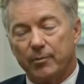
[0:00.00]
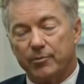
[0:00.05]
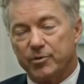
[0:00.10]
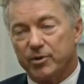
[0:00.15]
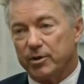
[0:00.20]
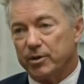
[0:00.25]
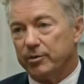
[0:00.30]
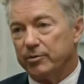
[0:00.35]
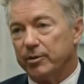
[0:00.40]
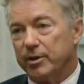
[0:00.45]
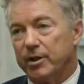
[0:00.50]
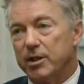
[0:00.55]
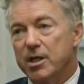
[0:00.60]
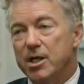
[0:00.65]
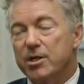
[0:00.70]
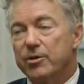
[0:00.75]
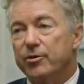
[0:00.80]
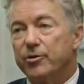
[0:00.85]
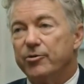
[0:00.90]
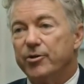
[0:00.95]
Yeah, absolutely.
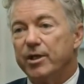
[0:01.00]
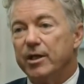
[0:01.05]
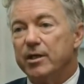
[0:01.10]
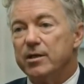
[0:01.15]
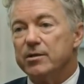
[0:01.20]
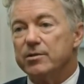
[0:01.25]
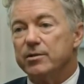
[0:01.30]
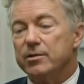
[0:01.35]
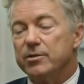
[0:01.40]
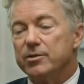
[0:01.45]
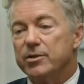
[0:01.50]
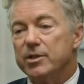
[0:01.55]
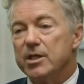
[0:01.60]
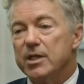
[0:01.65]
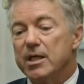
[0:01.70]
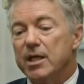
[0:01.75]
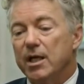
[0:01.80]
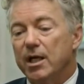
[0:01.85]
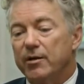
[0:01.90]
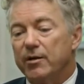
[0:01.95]
The thing is
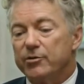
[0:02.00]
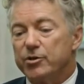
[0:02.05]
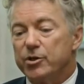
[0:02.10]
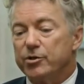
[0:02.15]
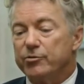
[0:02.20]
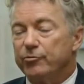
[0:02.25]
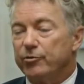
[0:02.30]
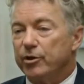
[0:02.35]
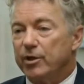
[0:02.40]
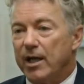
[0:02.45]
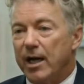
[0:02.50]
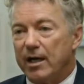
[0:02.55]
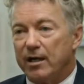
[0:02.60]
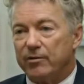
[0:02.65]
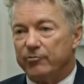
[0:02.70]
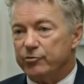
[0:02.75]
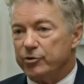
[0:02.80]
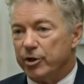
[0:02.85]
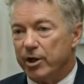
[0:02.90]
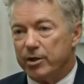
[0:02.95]
just for
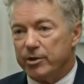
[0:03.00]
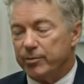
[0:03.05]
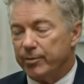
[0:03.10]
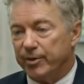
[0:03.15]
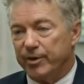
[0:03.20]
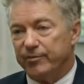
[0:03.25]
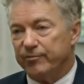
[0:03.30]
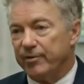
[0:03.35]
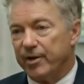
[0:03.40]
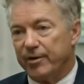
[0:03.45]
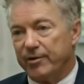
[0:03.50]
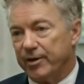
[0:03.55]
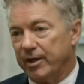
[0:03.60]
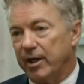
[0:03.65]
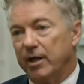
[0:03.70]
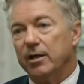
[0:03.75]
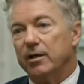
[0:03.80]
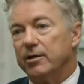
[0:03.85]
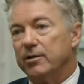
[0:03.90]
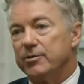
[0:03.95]
lack of judgment, if
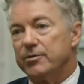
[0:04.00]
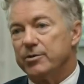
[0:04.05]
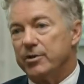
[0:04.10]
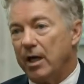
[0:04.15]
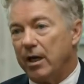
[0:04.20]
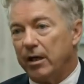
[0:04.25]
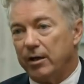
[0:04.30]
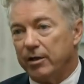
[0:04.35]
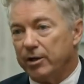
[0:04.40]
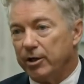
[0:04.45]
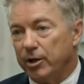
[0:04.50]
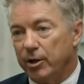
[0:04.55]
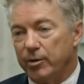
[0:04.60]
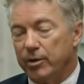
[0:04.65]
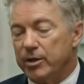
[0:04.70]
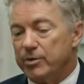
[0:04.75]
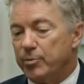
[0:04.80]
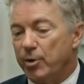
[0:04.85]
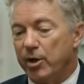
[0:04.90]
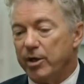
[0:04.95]
nothing else,
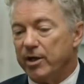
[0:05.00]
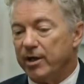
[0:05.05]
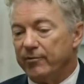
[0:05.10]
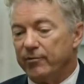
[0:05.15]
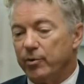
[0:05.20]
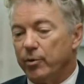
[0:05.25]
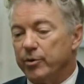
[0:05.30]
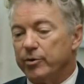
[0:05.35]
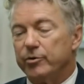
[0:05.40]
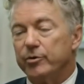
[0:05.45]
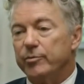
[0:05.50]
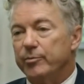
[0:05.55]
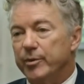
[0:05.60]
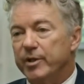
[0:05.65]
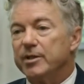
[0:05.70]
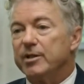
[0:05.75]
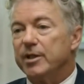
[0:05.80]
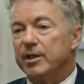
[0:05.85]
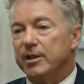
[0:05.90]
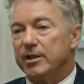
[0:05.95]
he's probably never going to
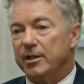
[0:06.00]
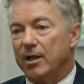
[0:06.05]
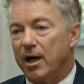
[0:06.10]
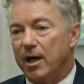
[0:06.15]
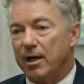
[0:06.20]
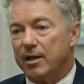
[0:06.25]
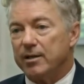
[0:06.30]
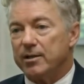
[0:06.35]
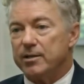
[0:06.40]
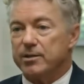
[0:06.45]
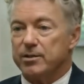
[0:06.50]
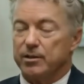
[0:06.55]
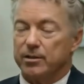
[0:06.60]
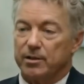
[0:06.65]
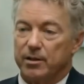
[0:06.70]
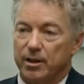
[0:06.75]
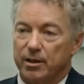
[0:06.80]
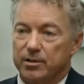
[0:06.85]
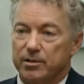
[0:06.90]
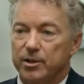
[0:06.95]
admit that he lied. He's
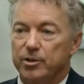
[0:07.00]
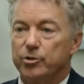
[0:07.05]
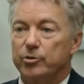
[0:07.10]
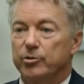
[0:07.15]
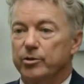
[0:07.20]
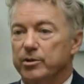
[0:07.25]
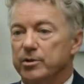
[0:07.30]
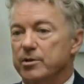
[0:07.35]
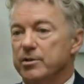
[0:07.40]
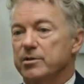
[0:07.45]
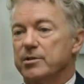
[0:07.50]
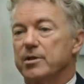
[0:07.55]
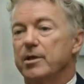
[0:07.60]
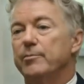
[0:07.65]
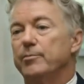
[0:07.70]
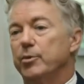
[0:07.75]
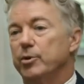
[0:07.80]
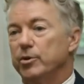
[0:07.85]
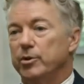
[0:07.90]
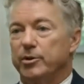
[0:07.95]
going to continue to
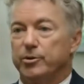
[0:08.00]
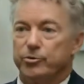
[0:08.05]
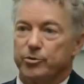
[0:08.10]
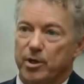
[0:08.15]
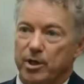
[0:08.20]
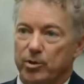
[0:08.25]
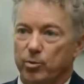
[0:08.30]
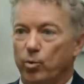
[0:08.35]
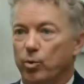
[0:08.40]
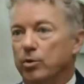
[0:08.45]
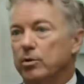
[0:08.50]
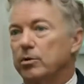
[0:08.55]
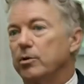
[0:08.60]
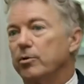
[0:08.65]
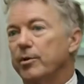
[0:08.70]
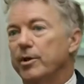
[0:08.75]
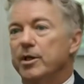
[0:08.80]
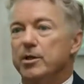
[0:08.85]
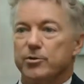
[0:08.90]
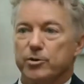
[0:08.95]
dissemble and try to
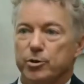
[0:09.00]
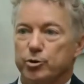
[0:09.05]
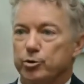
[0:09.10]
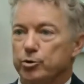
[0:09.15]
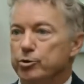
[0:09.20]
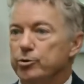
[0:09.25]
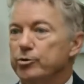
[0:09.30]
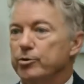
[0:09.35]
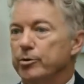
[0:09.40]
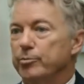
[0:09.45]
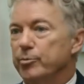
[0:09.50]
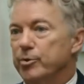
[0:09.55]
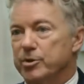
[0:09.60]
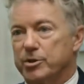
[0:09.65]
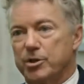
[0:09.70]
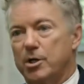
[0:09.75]
work around the truth and